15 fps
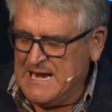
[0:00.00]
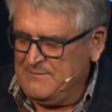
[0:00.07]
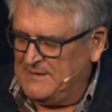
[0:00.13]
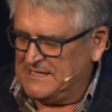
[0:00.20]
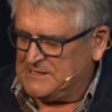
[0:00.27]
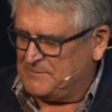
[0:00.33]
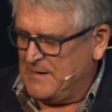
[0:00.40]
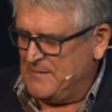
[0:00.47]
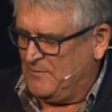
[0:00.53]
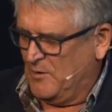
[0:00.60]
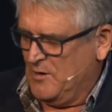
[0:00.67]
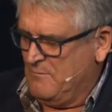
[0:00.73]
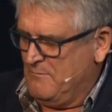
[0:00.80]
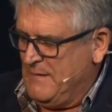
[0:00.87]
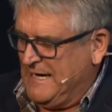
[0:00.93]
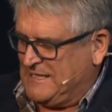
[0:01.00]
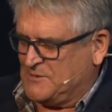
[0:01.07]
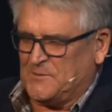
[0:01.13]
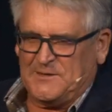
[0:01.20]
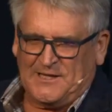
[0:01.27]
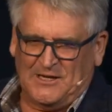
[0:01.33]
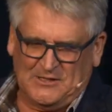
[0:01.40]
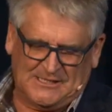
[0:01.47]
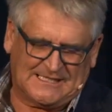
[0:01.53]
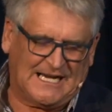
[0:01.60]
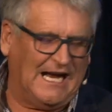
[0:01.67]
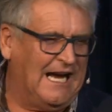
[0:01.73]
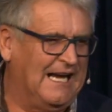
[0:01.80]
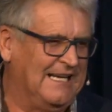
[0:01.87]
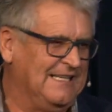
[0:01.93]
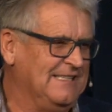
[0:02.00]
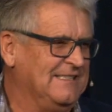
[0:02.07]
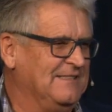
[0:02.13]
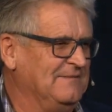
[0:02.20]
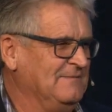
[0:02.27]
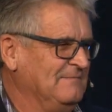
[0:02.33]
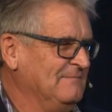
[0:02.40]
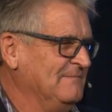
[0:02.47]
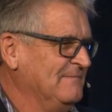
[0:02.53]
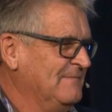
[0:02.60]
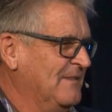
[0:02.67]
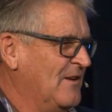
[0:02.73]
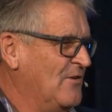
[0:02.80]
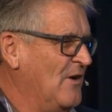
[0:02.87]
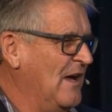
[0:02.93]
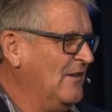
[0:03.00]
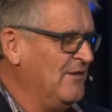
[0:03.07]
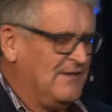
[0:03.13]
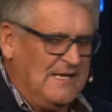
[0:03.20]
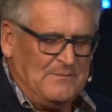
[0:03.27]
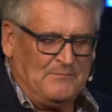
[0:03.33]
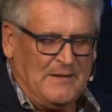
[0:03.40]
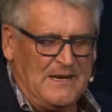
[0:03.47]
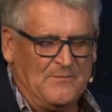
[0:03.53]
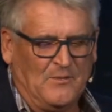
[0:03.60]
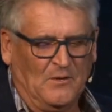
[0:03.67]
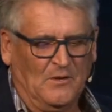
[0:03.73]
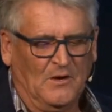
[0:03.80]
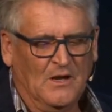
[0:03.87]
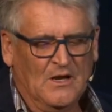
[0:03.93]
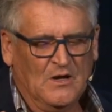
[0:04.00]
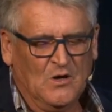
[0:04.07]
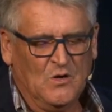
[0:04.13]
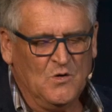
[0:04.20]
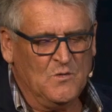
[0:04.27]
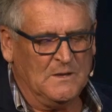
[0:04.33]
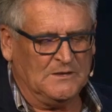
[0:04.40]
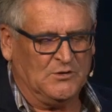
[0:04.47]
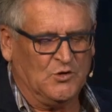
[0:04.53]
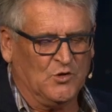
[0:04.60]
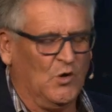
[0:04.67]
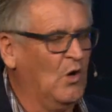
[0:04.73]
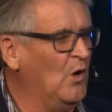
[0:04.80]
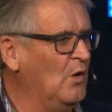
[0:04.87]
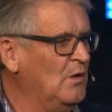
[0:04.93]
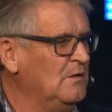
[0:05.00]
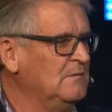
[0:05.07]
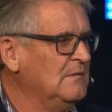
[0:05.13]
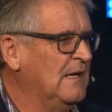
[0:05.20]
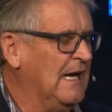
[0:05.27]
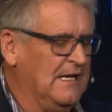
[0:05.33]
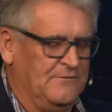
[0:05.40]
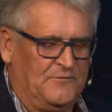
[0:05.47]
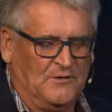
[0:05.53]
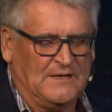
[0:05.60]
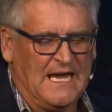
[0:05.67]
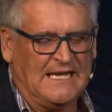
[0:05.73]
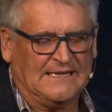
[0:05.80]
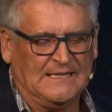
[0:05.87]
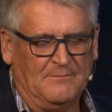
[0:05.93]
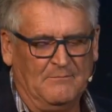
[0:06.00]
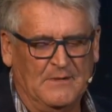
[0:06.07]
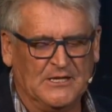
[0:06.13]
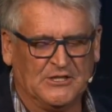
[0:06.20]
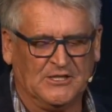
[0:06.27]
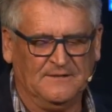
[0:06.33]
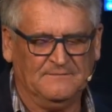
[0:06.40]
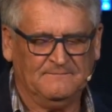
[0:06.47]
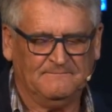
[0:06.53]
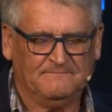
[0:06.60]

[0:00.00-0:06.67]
as people who mix with those kind, rather than people who withdraw and forget the mission.